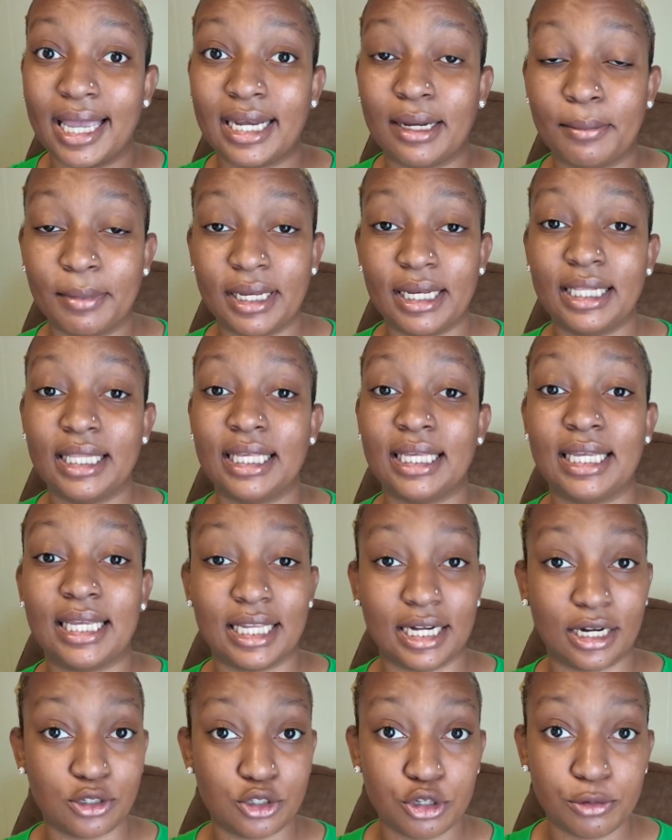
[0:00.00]
and immediately
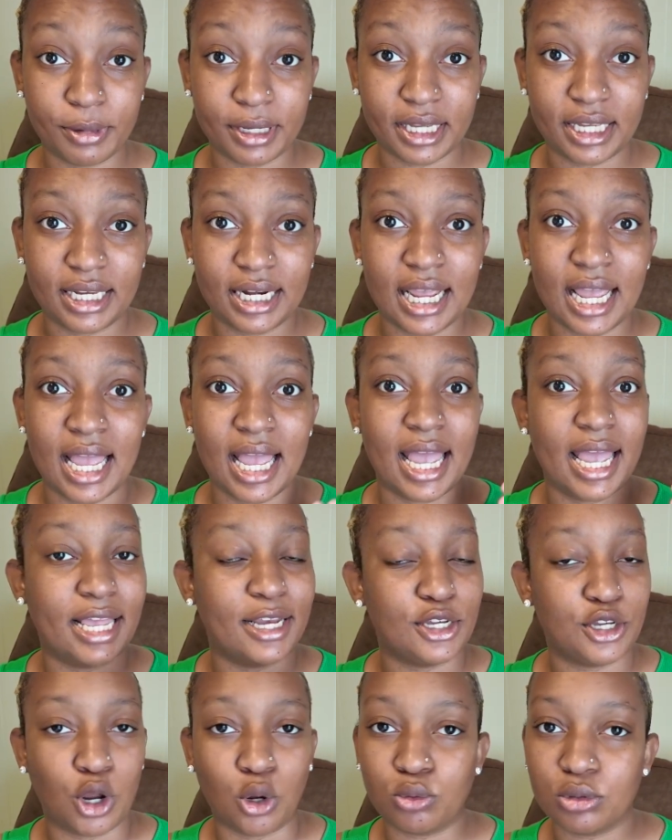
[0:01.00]
get out your bed
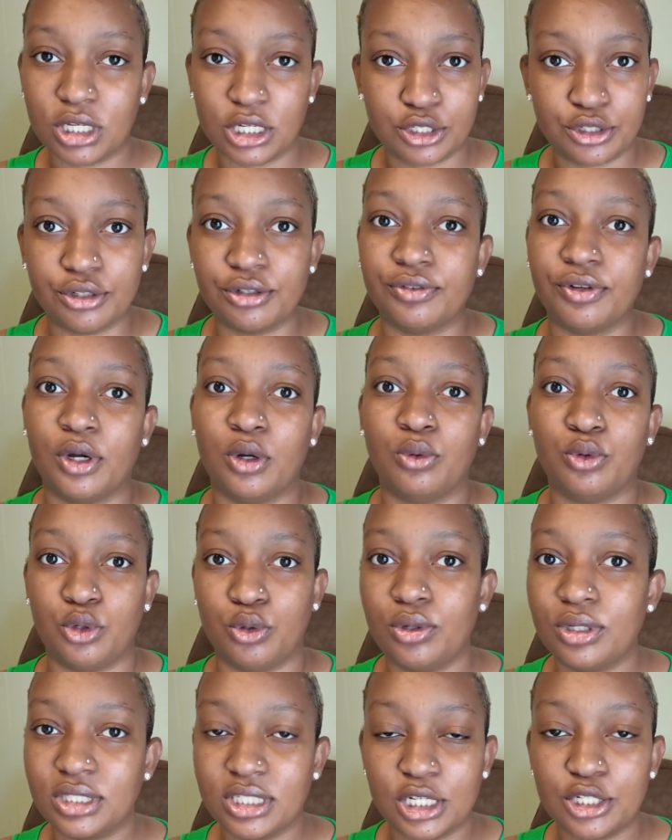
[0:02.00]
and don't touch your phone. You
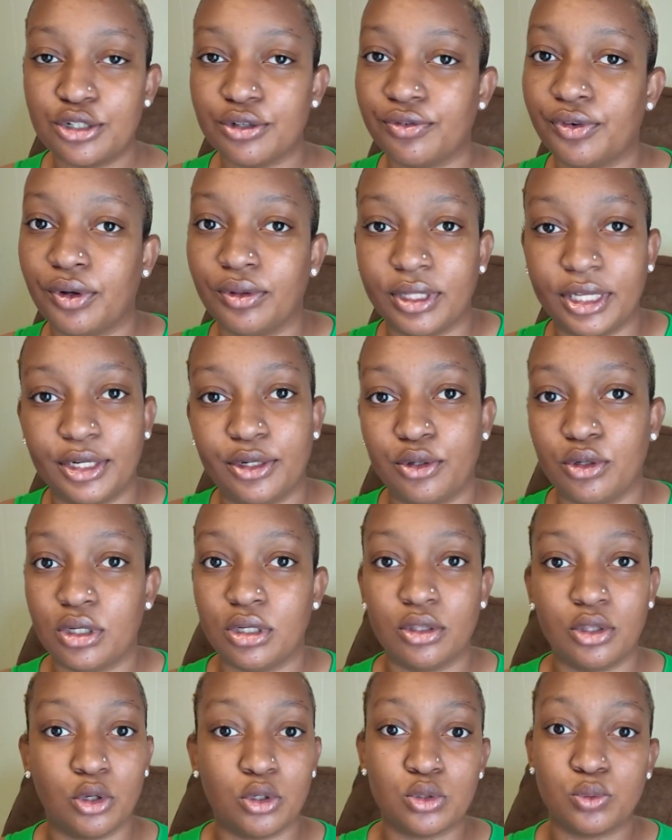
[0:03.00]
can touch your phone later. You
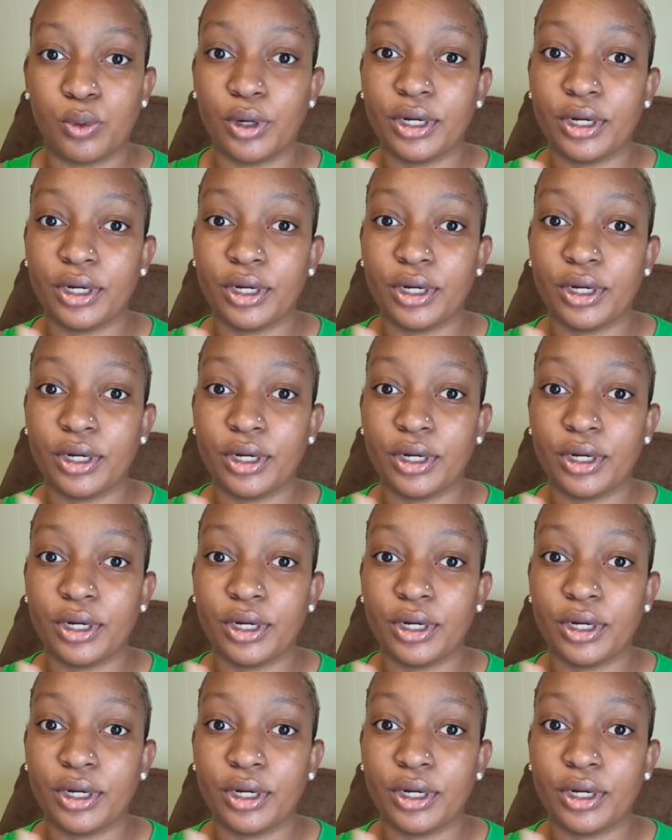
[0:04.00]
can those